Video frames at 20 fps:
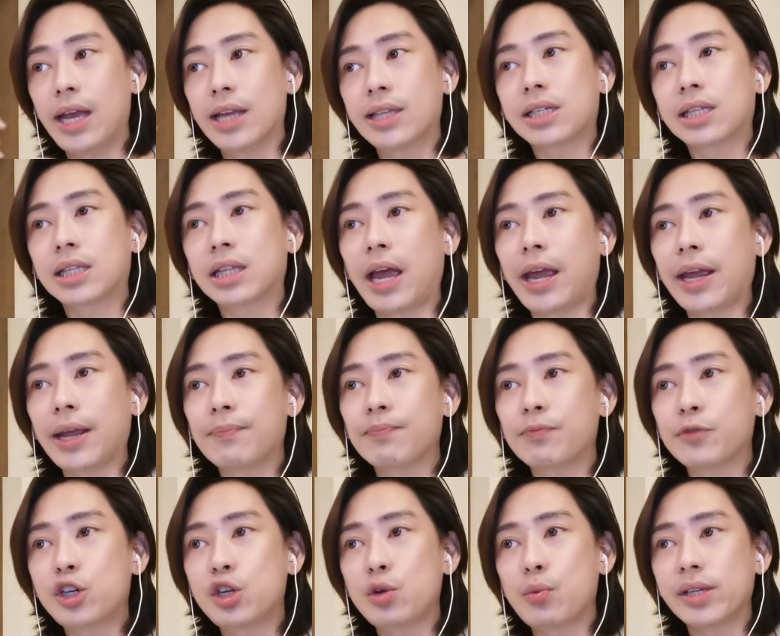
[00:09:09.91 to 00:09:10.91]
It's like
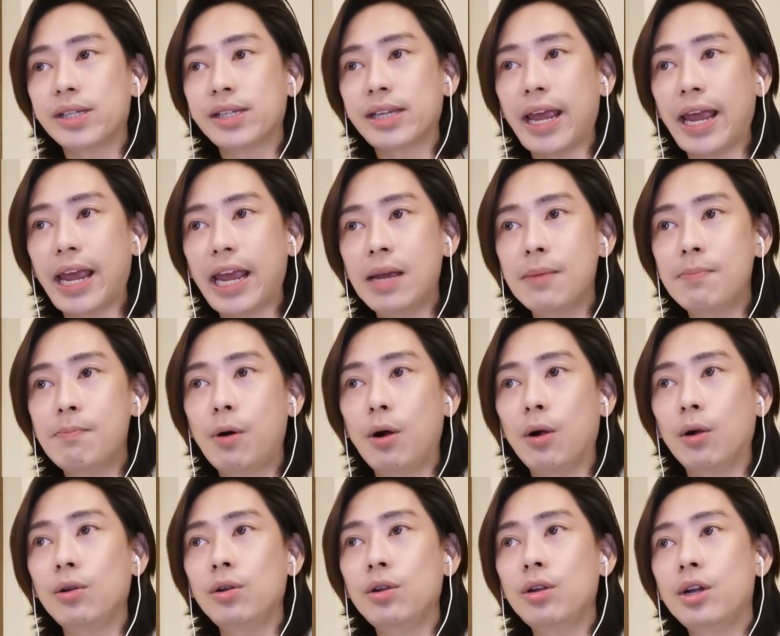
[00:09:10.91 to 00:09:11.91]
she was
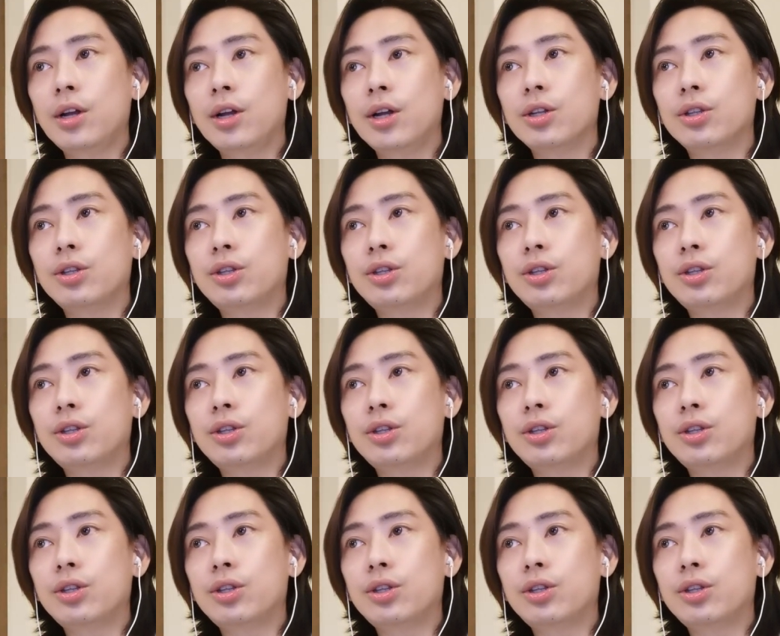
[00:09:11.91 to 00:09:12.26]
able